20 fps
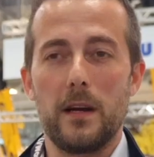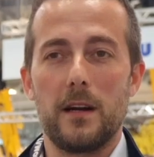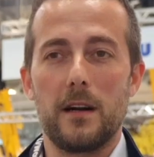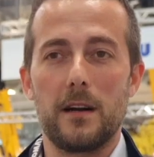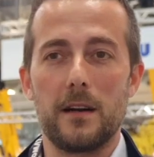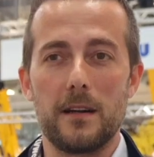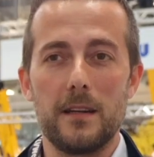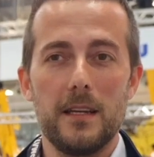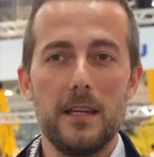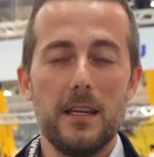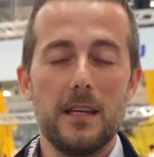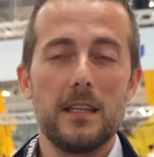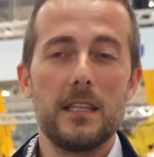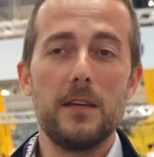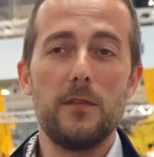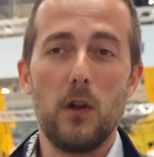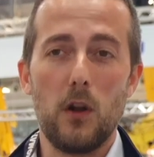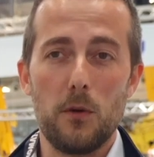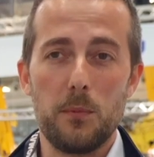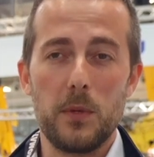are
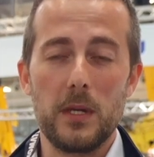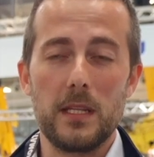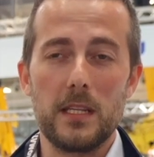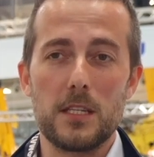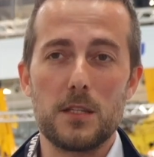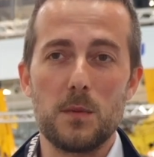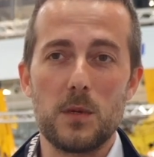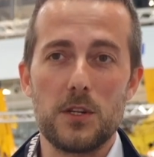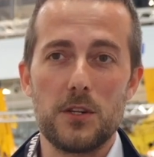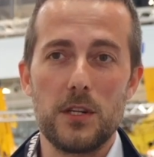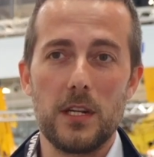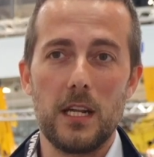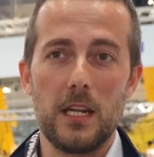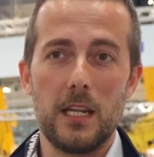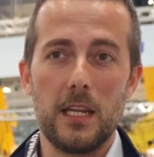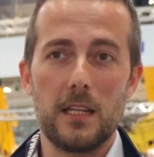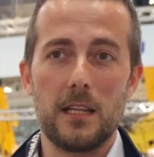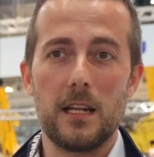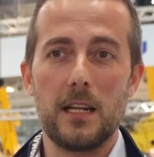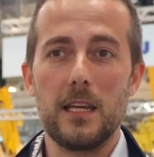developing this machine
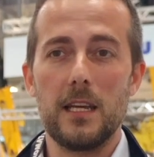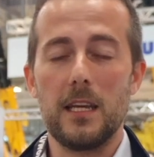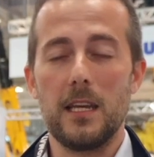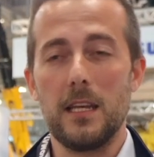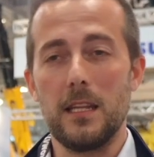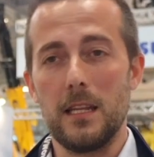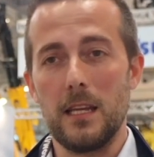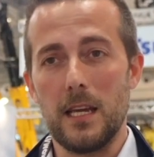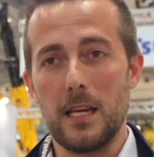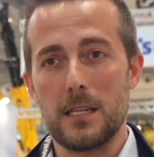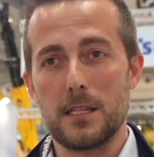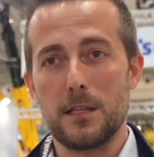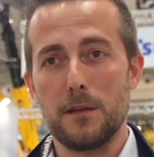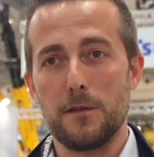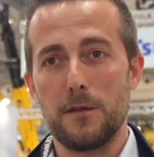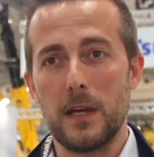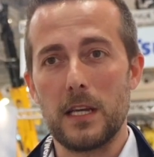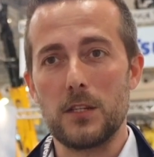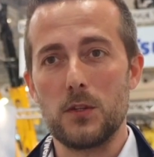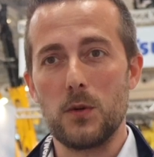in Italy in the Este
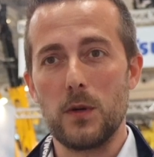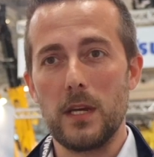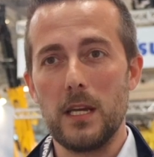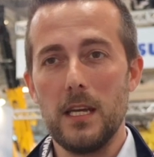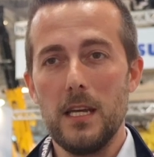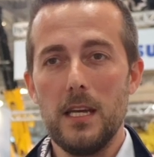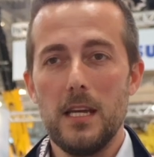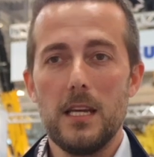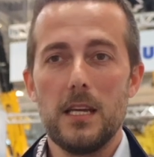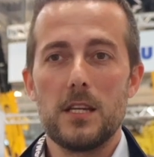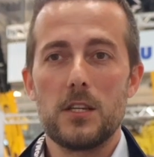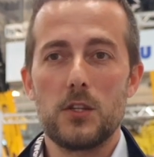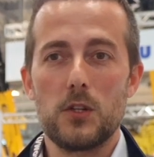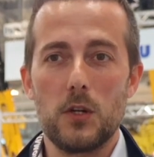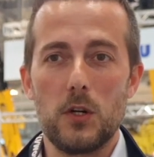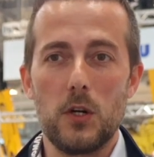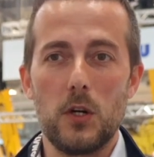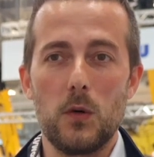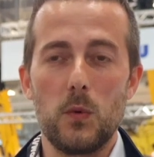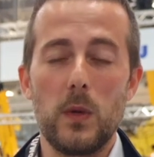factory.
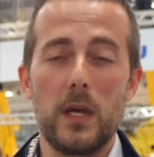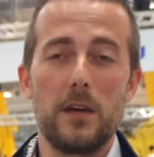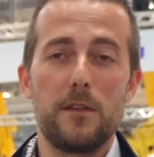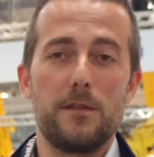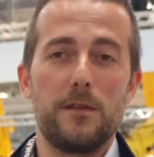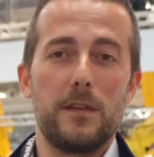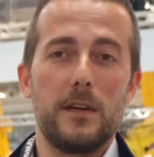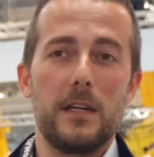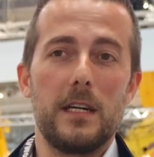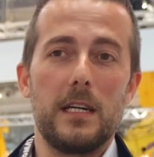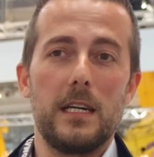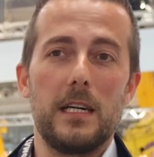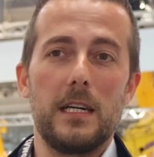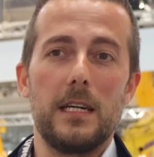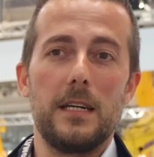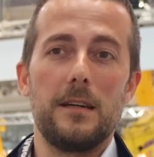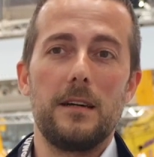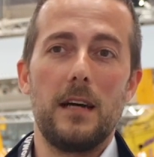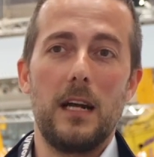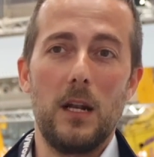So we have
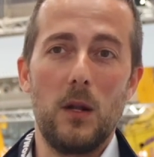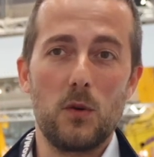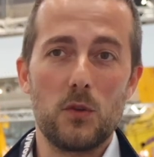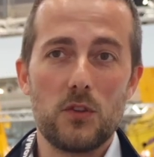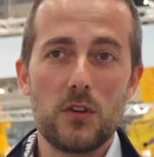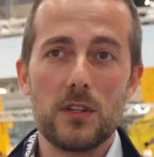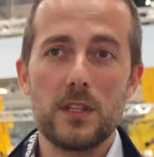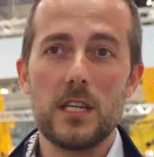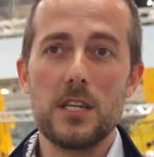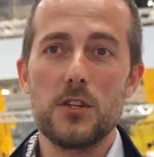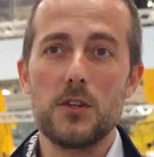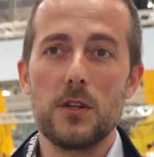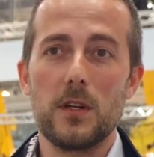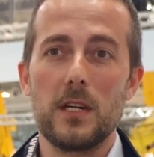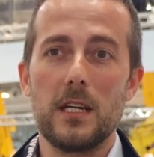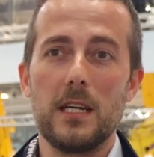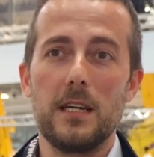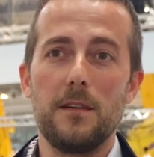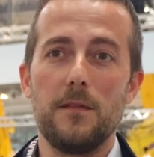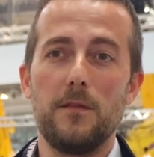a long
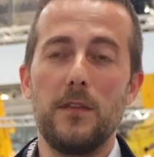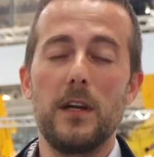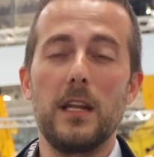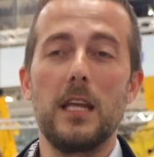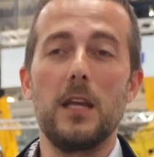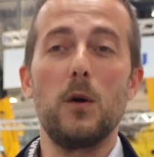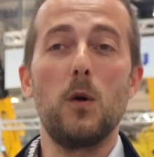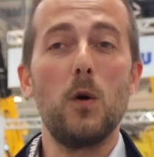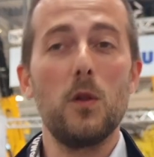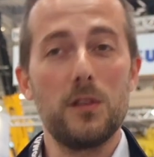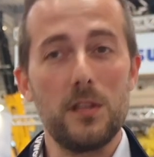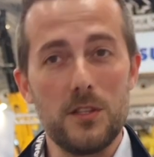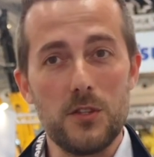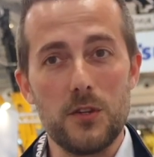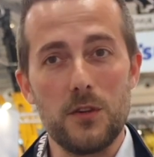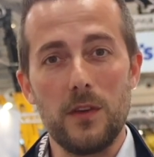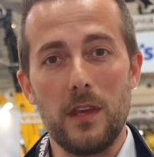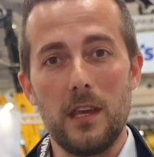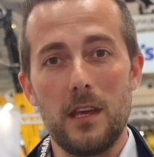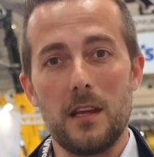tradition, very old
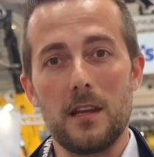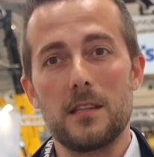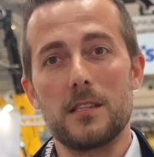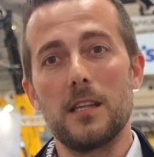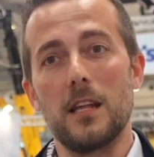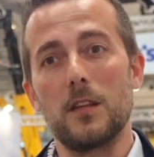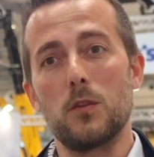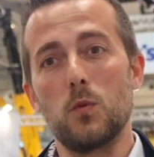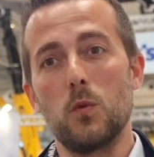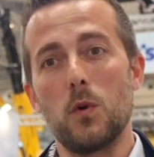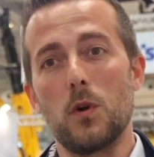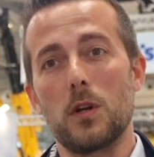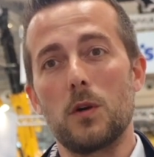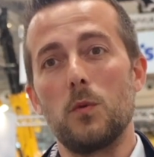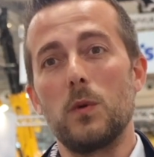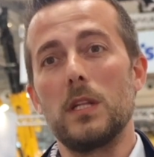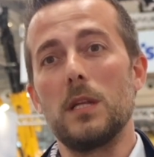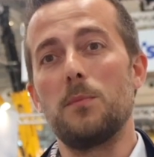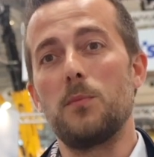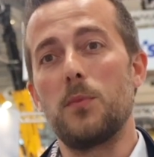engineers that work with the